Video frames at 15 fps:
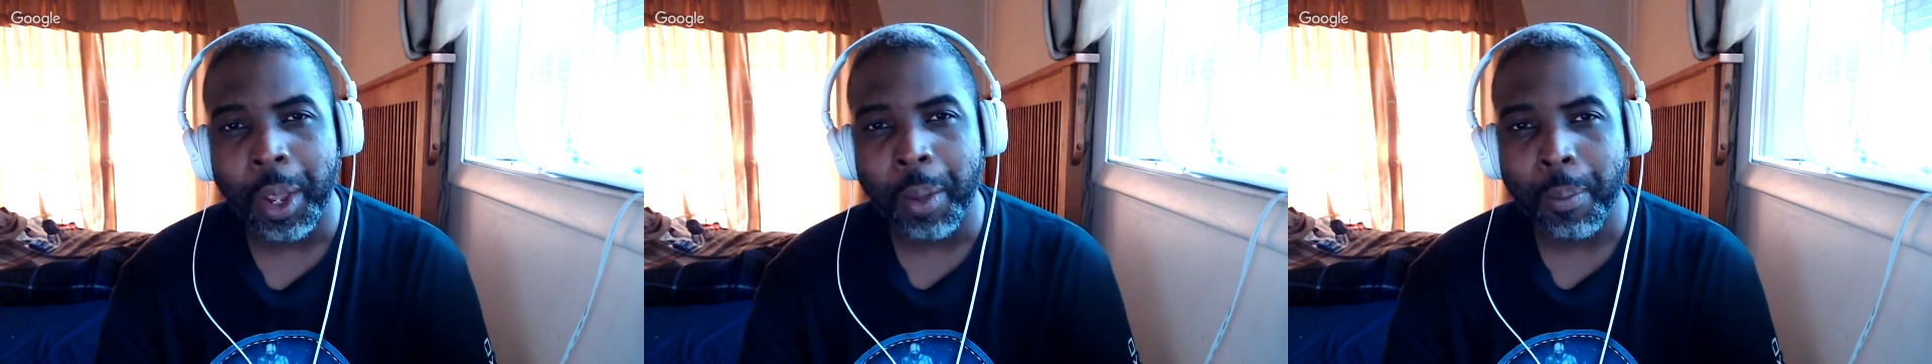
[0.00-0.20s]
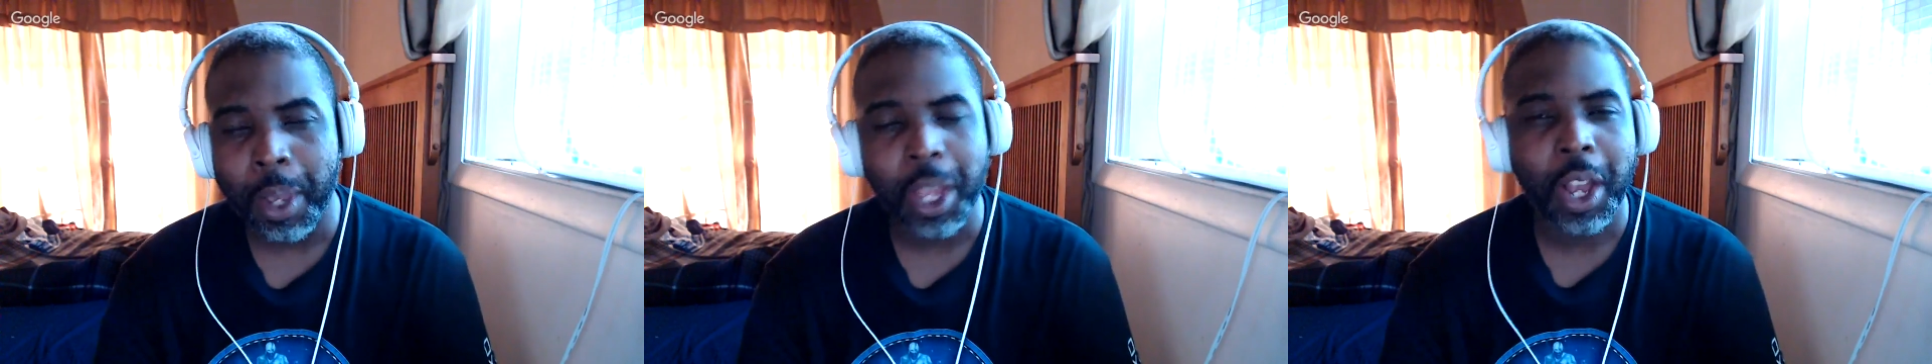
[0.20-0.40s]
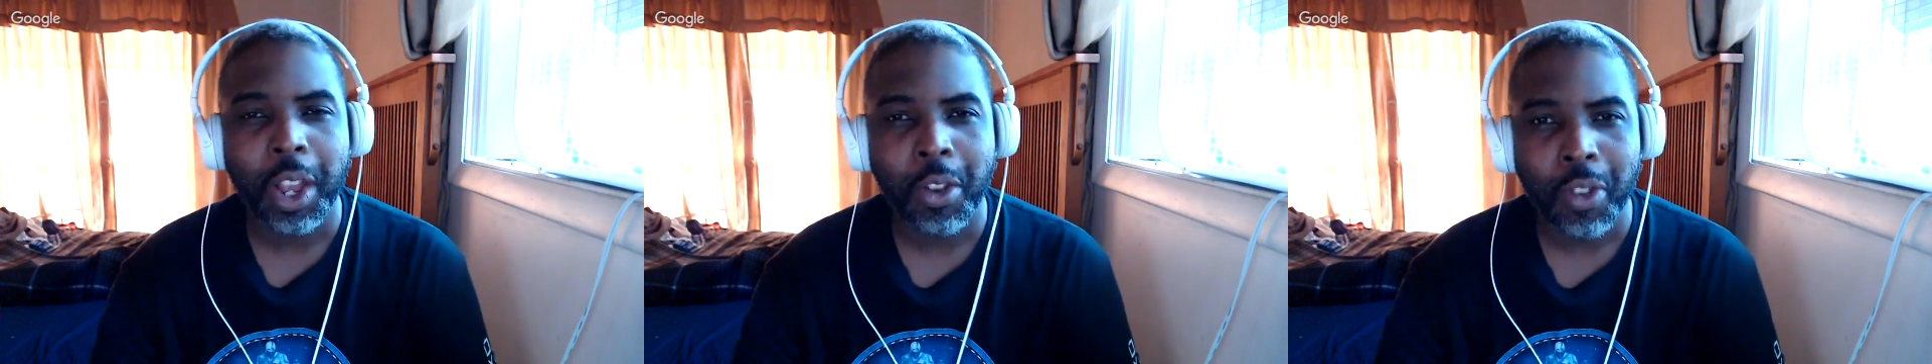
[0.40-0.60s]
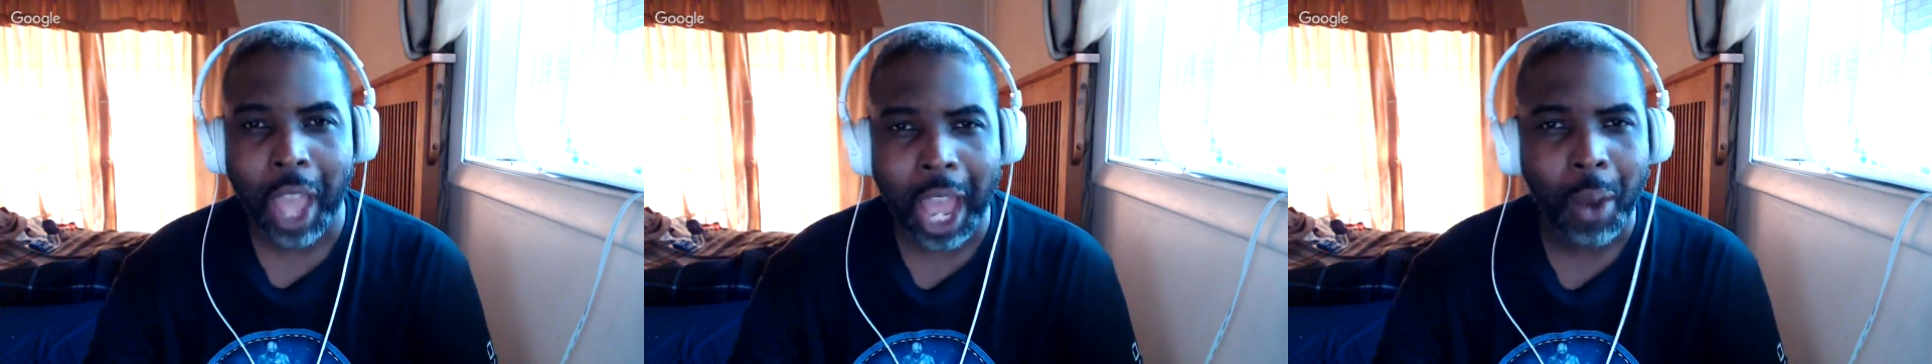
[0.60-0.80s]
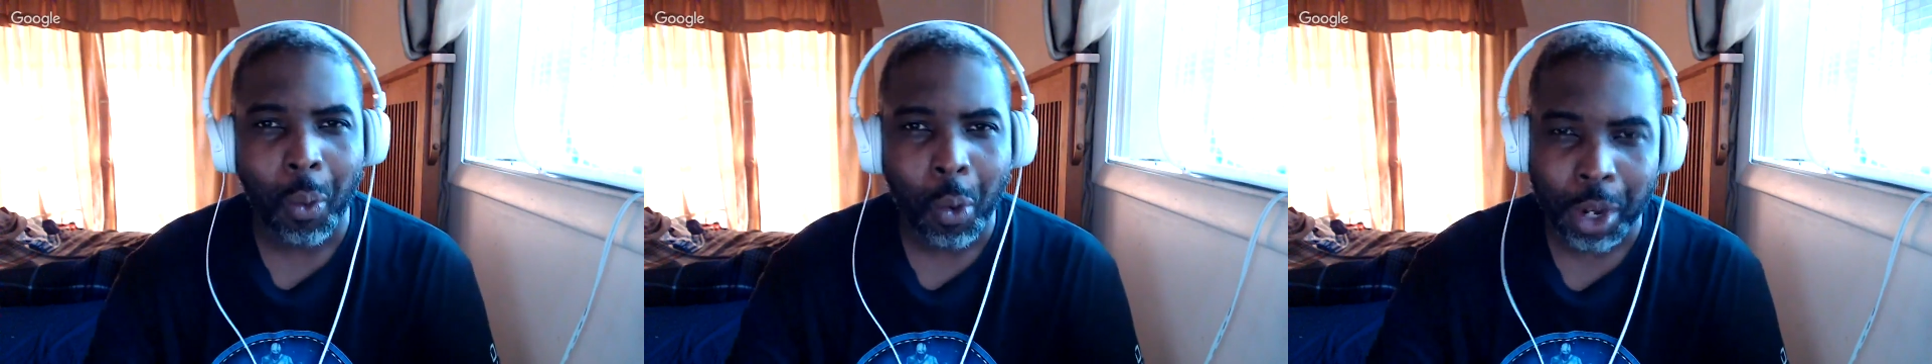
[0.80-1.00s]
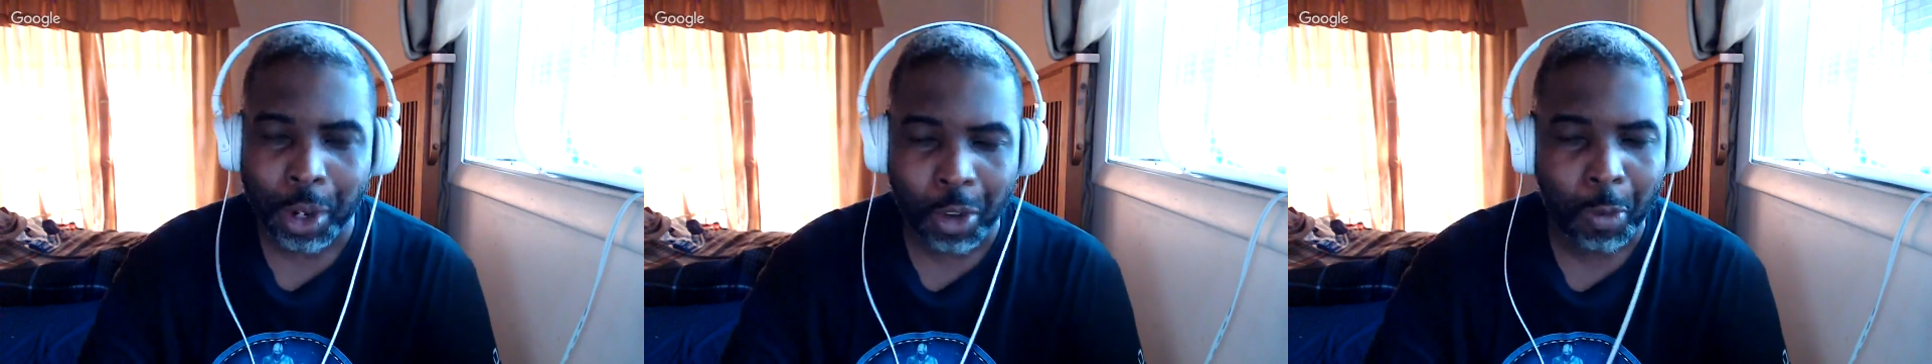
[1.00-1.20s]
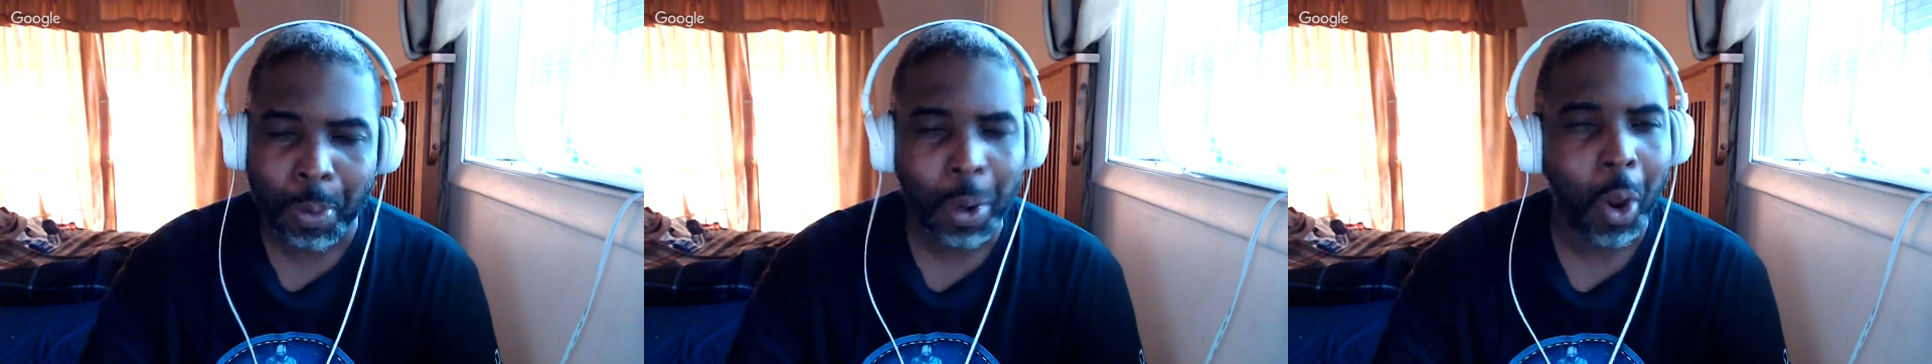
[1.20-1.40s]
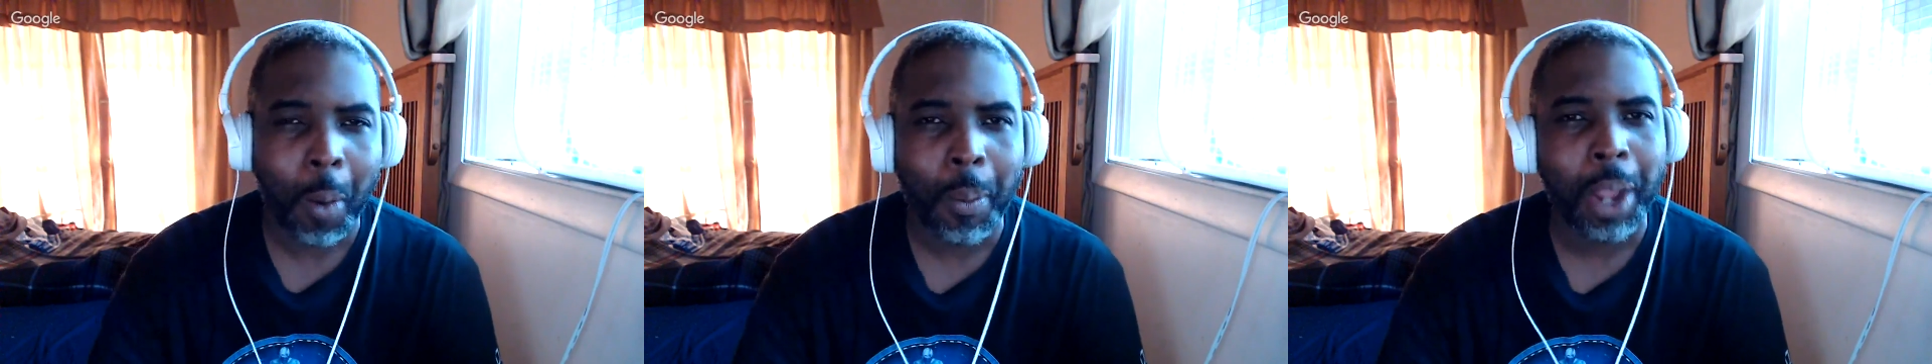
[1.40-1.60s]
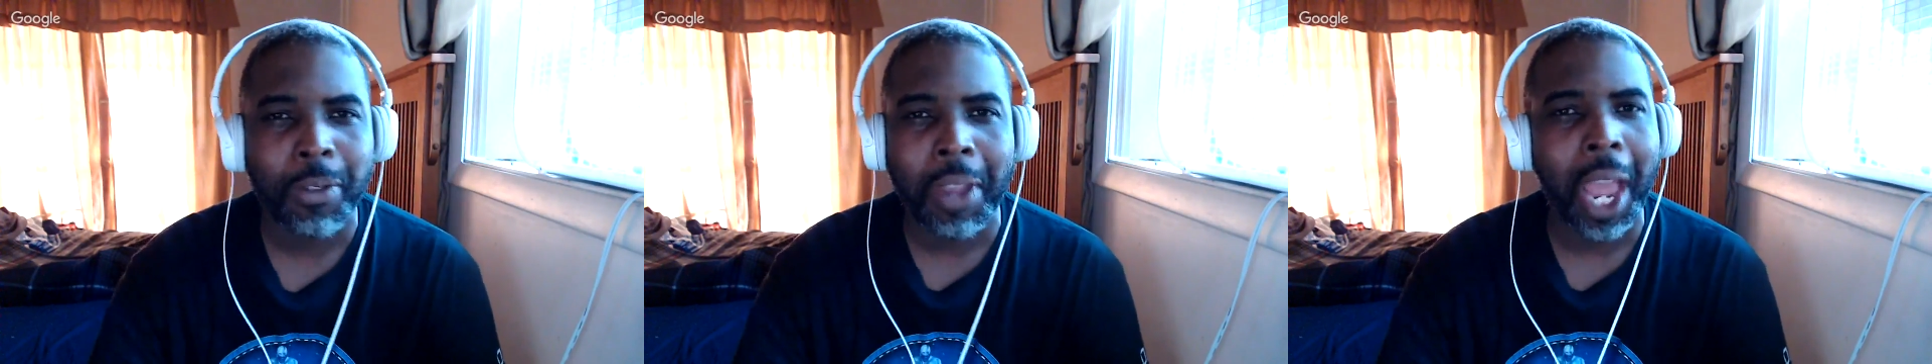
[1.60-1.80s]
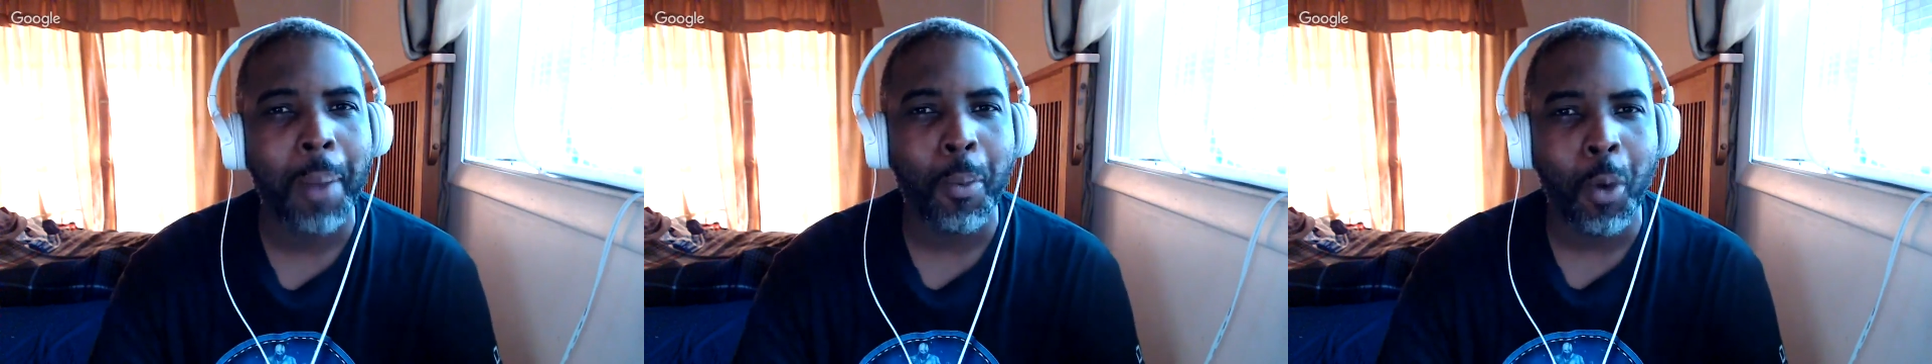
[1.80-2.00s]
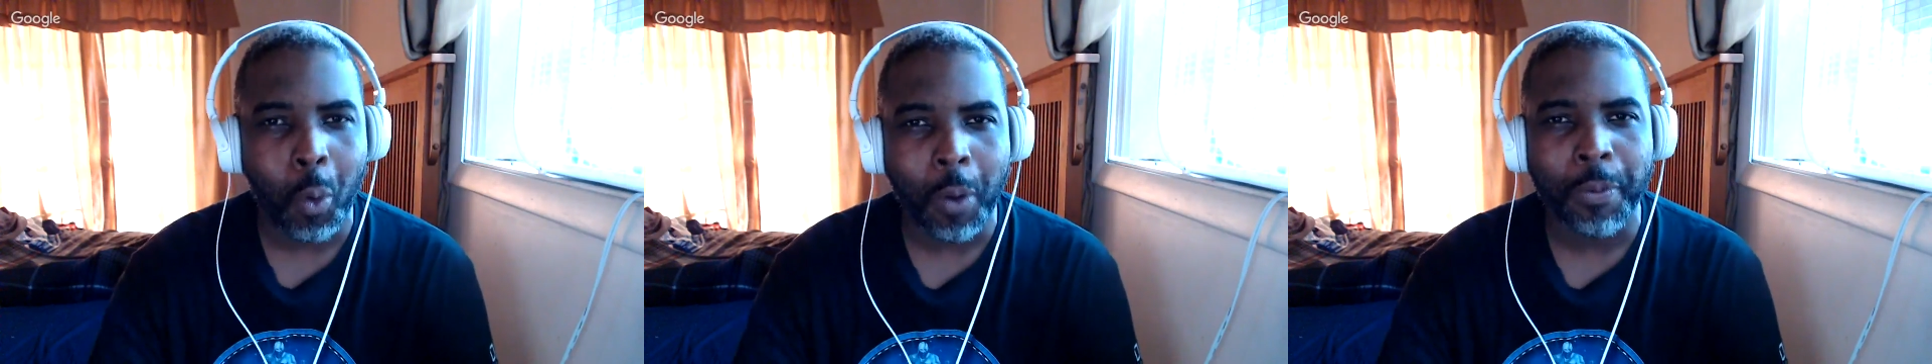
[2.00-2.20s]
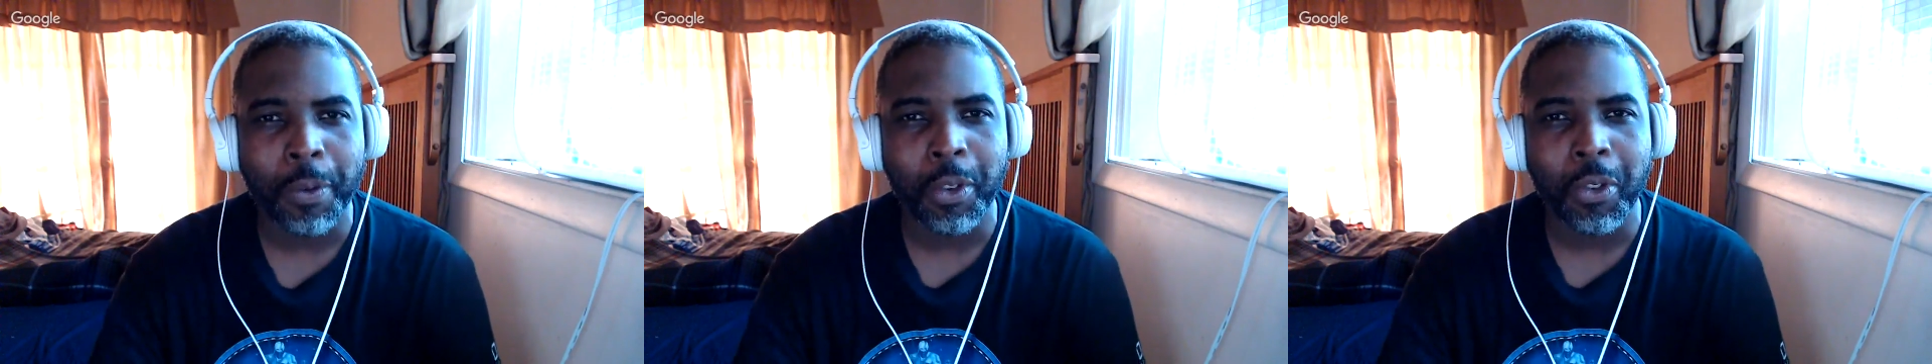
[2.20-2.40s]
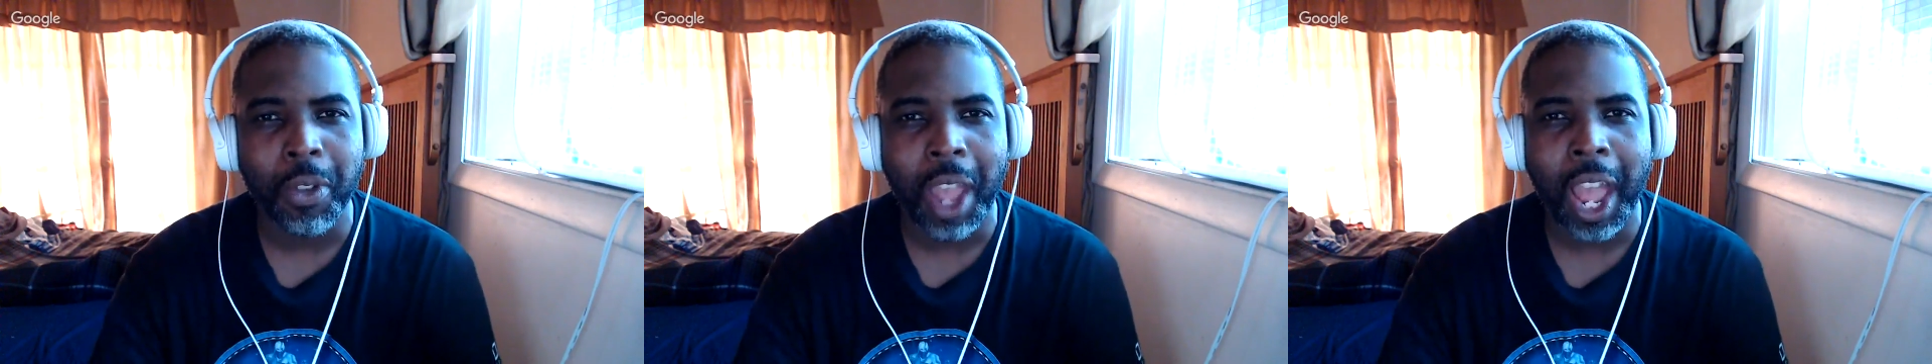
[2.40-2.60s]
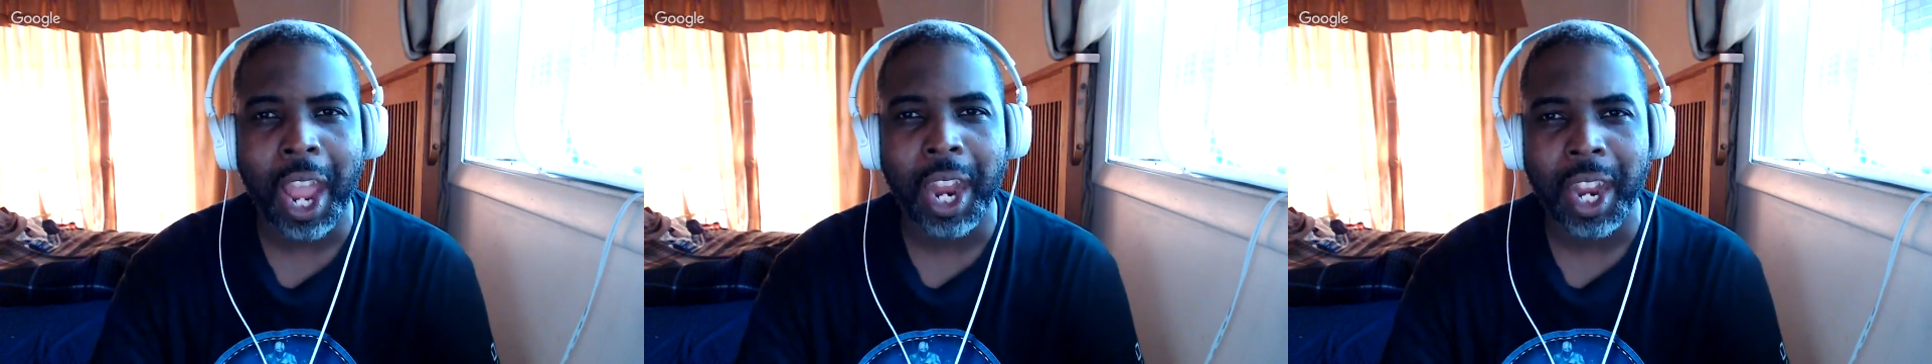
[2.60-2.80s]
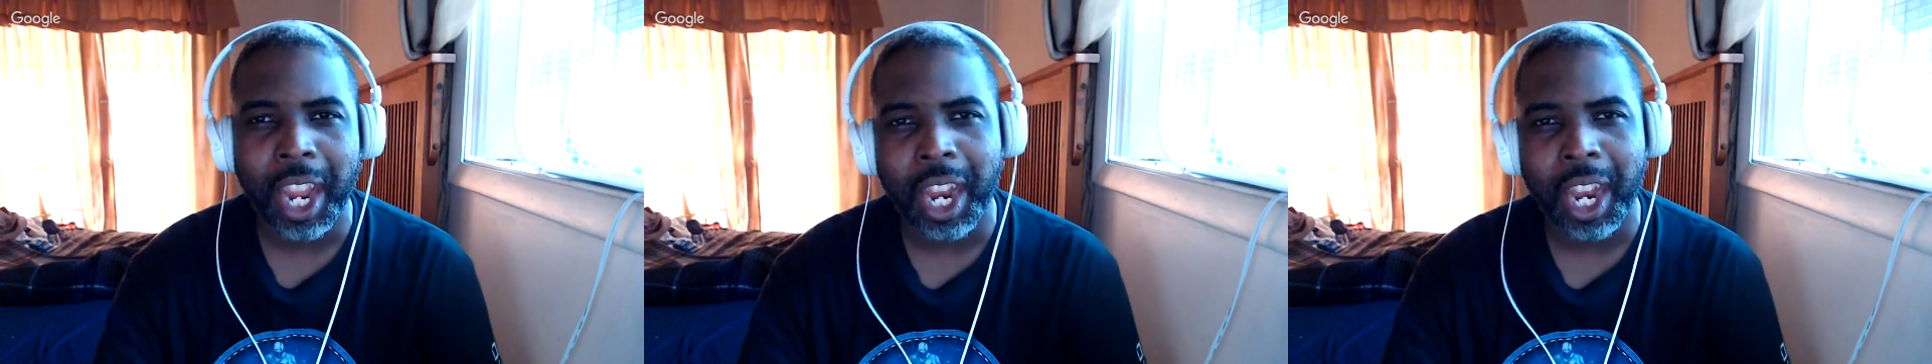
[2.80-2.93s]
because I wanted to spend all my time on Wolfenstein,